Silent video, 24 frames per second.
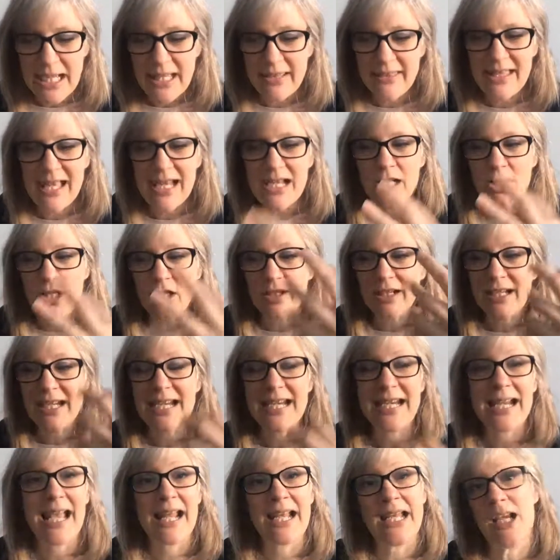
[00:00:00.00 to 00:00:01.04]
Then
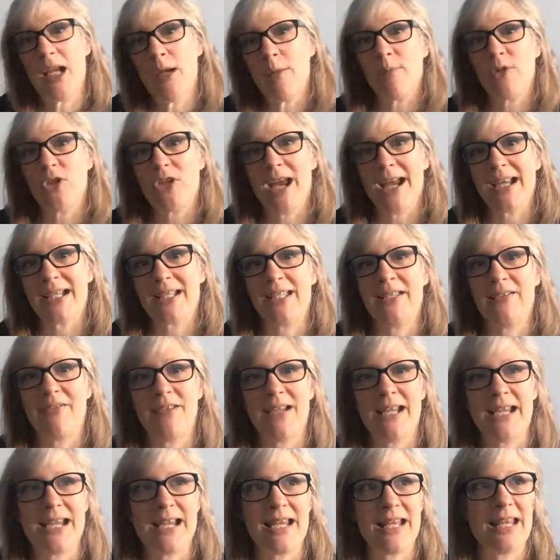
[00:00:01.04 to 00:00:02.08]
looking at it
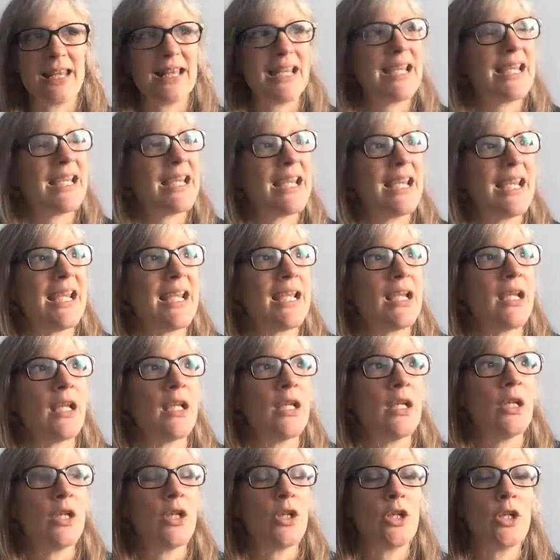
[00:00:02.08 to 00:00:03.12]
objectively and thinking,
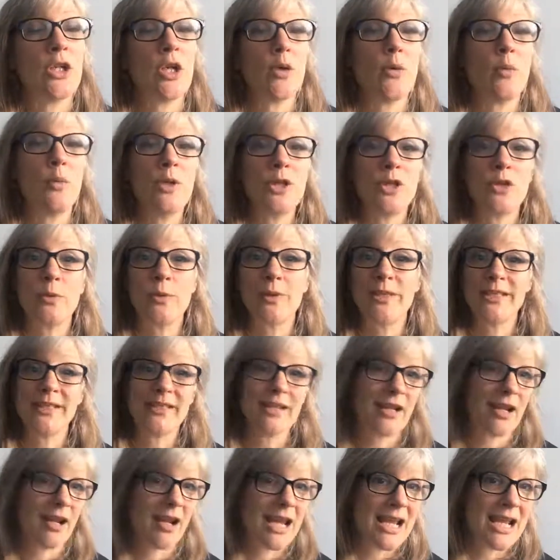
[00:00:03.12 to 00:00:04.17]
you know, which ones
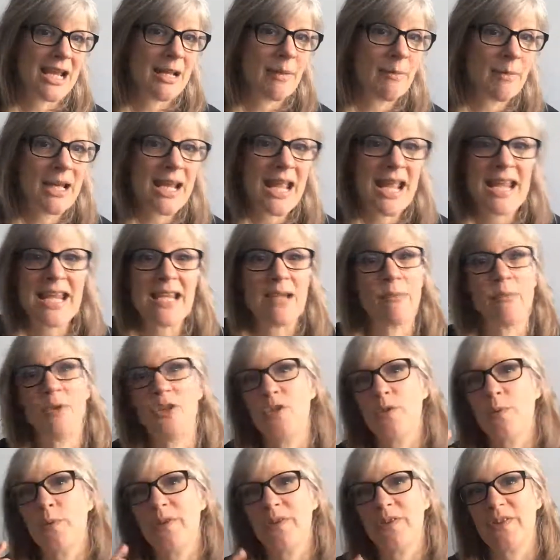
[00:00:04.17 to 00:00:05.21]
can I eliminate?
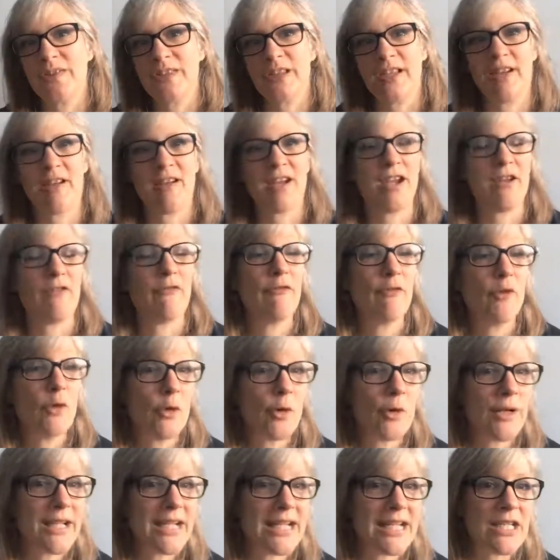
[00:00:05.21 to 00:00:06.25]
Which ones can I
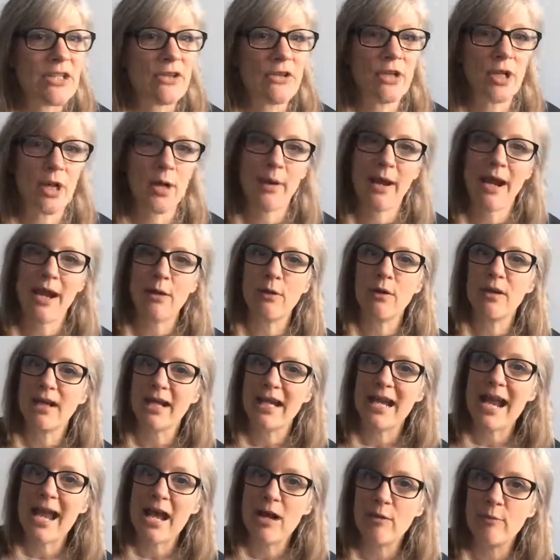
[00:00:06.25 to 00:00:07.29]
avoid? You know, how can
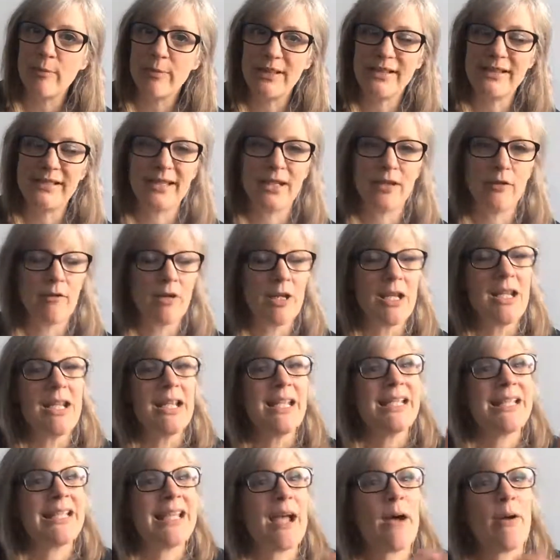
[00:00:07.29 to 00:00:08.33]
I help myself?
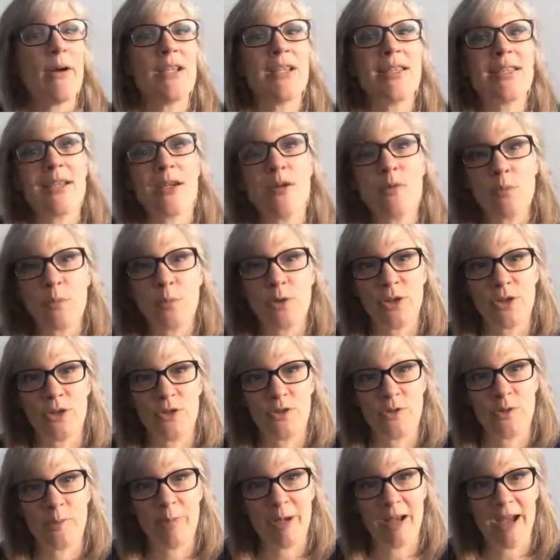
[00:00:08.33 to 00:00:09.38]
Now, I don't want you
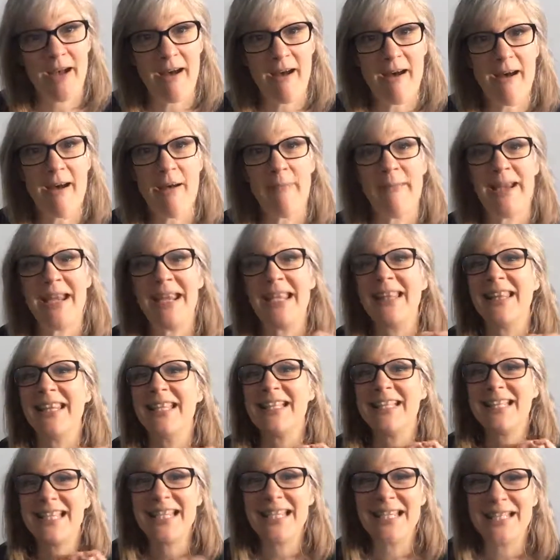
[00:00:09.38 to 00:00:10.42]
to be a hermit.
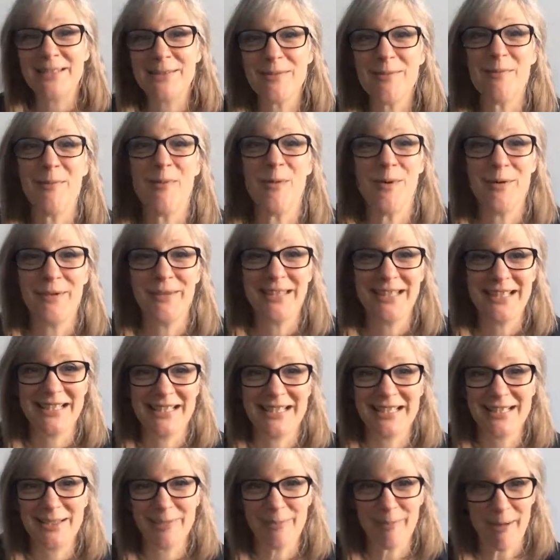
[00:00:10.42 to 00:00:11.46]
This isn't what this
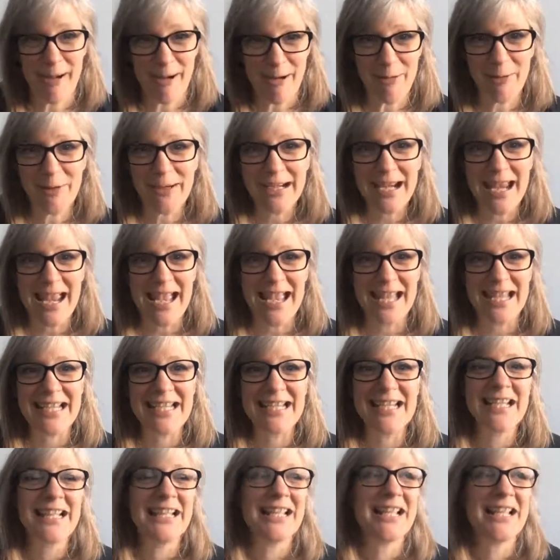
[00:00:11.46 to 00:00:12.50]
is about,
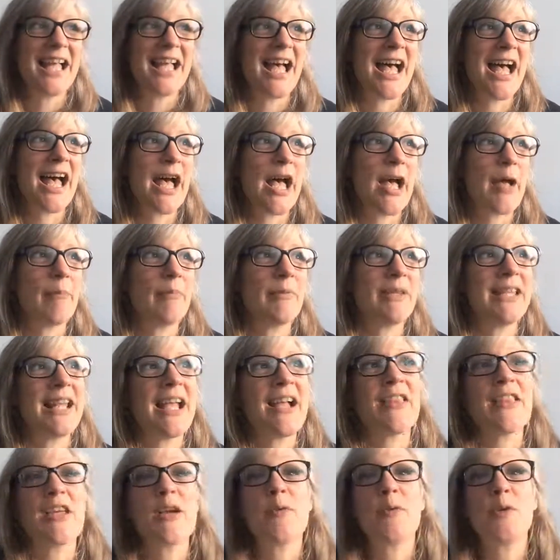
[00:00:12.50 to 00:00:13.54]
okay?
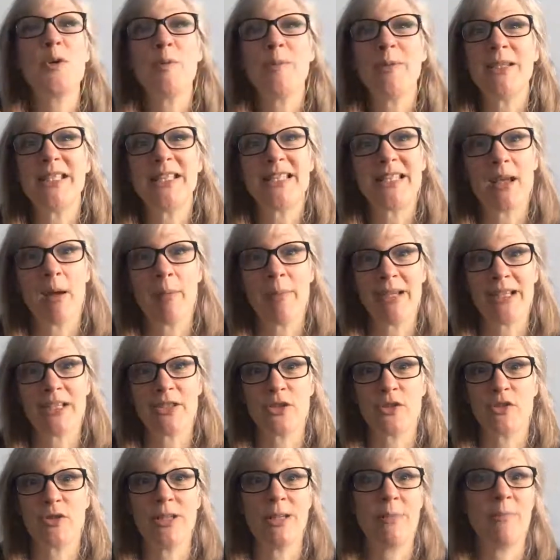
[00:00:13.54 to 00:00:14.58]
Now, there will be some
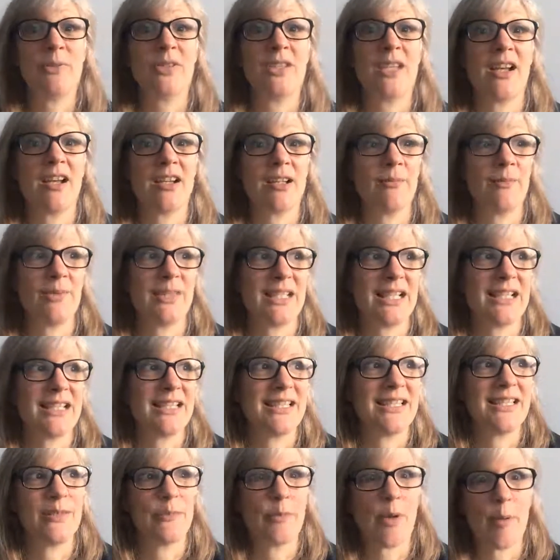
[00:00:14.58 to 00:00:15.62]
extreme
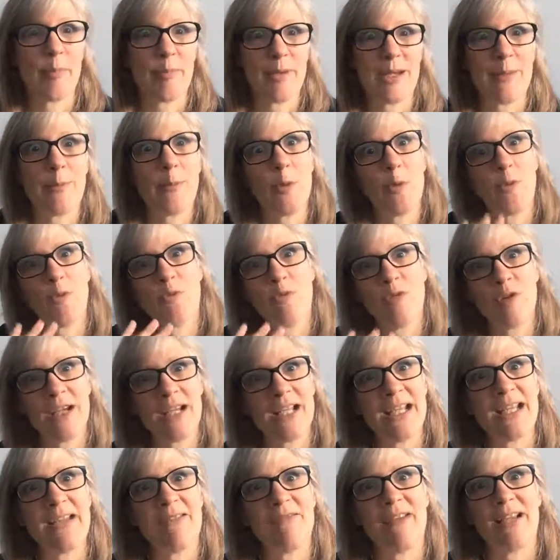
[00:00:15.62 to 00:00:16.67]
circumstances where people
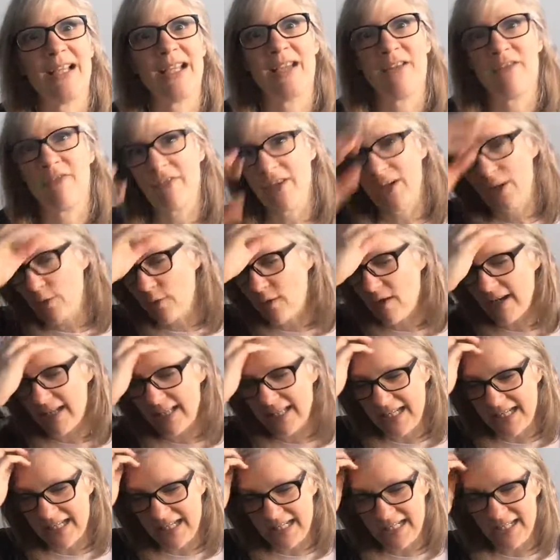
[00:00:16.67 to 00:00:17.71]
really, really feel like
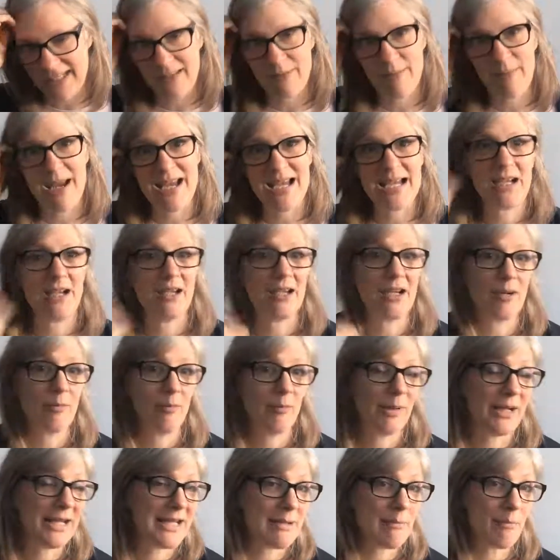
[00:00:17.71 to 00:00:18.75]
they need to make a
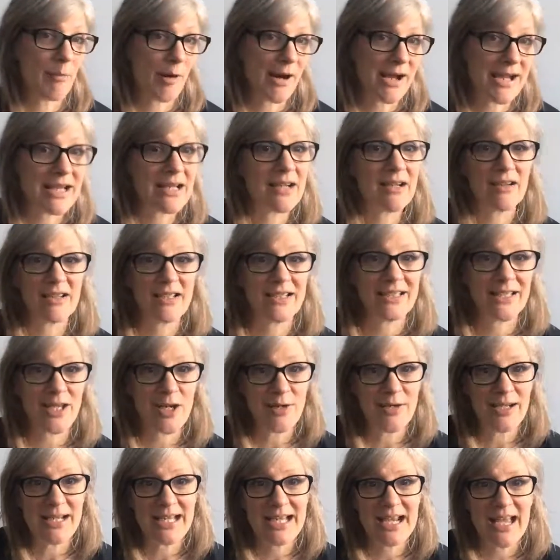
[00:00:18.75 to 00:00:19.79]
complete break, and I
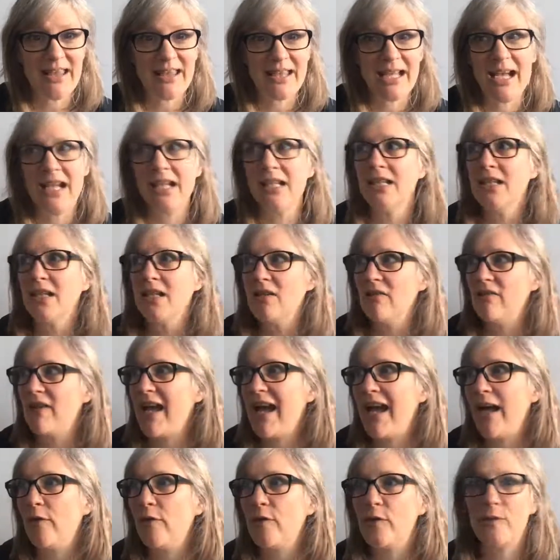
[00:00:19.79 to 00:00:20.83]
totally get that, for
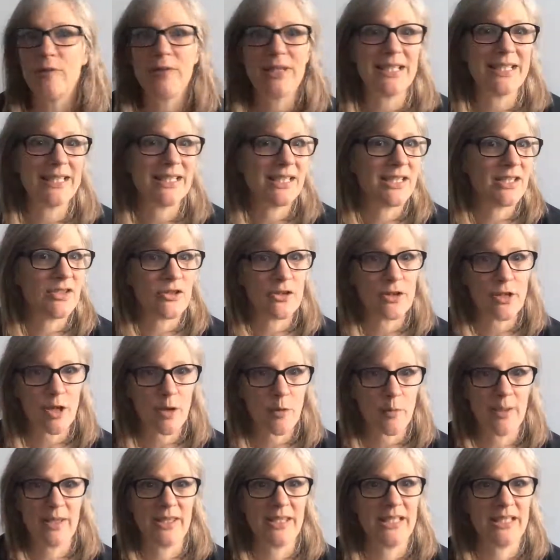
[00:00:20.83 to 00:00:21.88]
health reasons, you
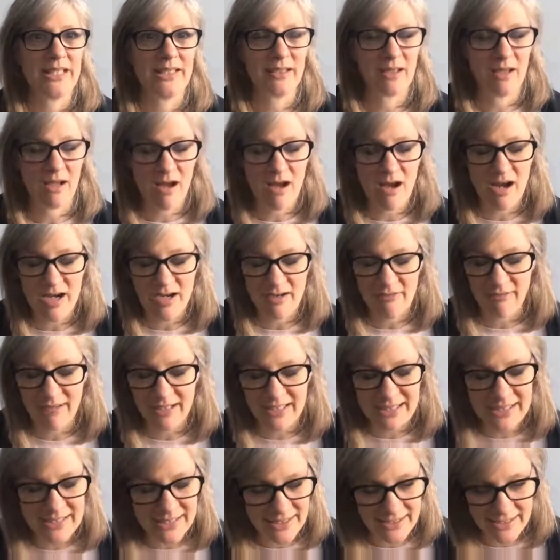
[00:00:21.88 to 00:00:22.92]
know, where there's high
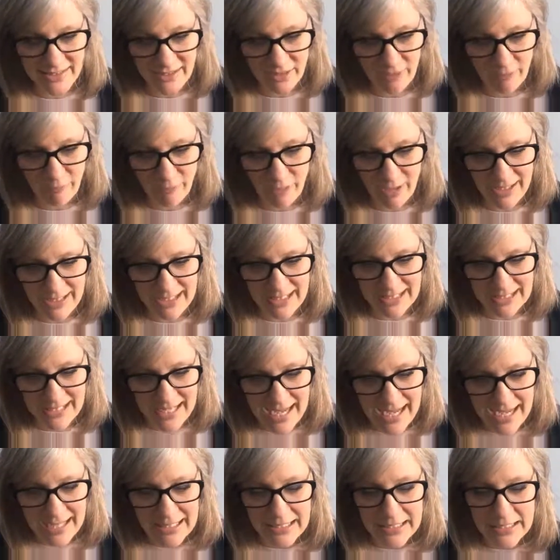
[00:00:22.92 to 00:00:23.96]
risk, stuff like
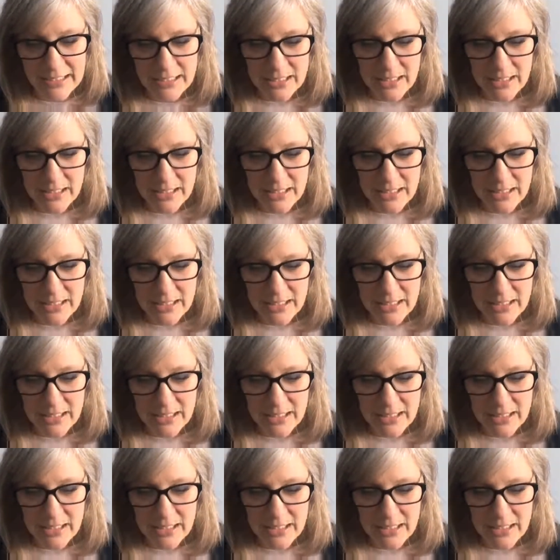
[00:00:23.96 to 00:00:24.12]
that.